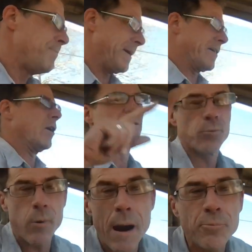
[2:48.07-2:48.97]

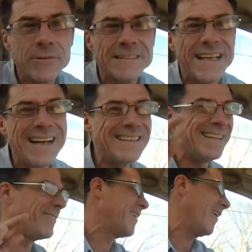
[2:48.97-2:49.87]
because
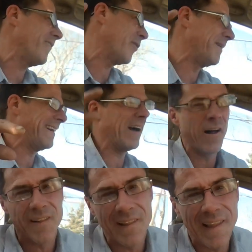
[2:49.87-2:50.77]
representative government
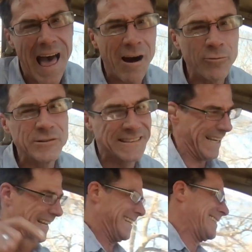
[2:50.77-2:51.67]
allows
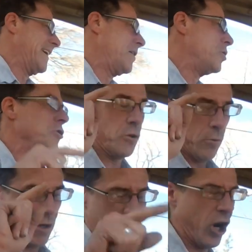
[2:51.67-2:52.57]
it
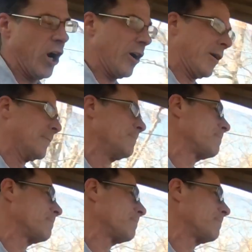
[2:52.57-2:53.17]
to occur.